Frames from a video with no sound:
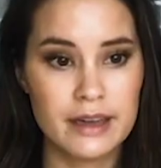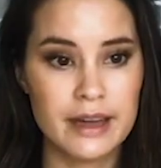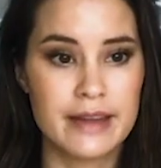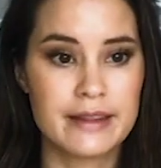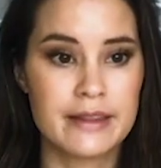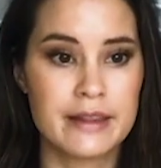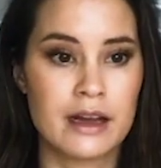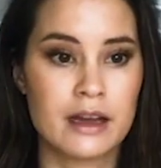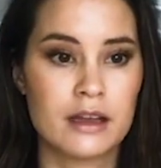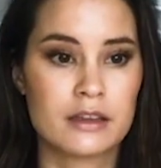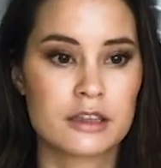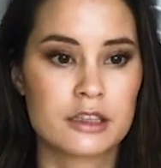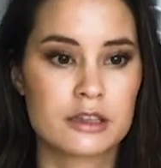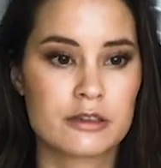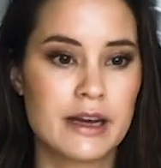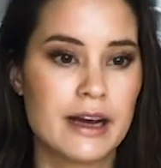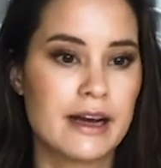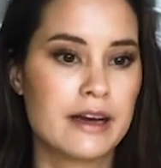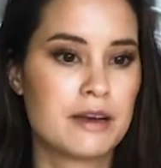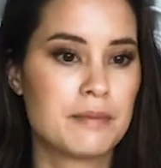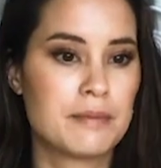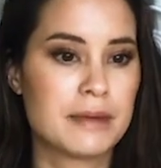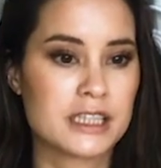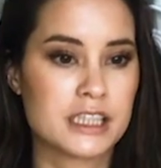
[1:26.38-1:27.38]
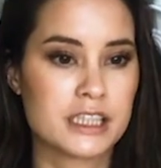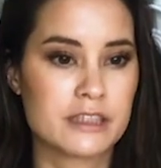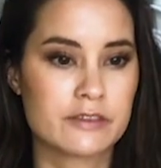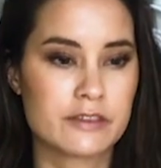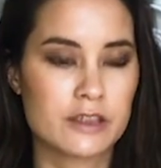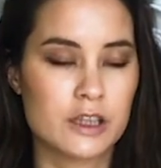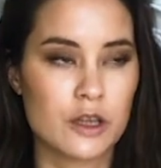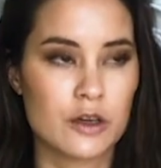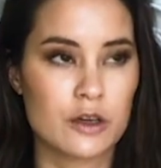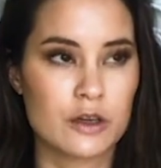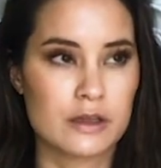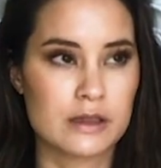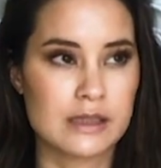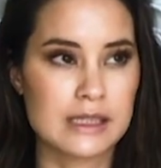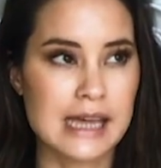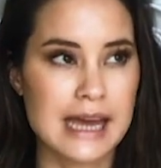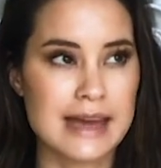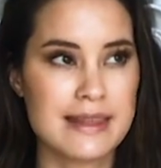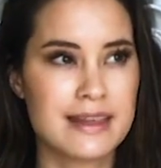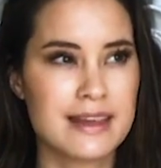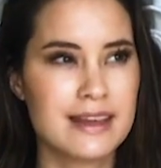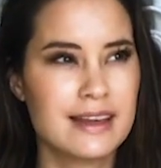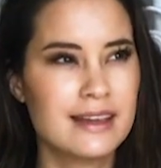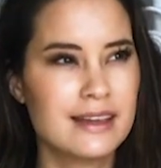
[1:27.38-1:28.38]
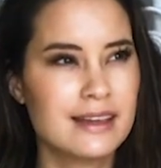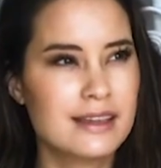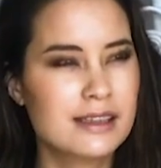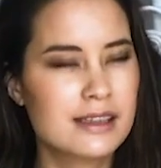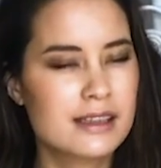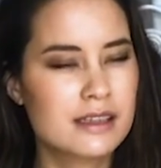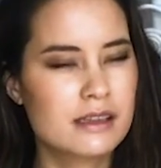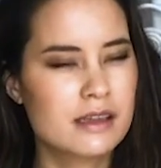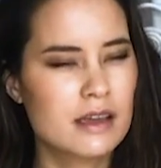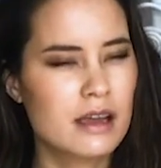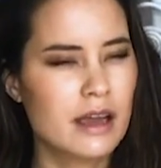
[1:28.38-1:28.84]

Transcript: and they'll try on a bunch of clothes. I think it's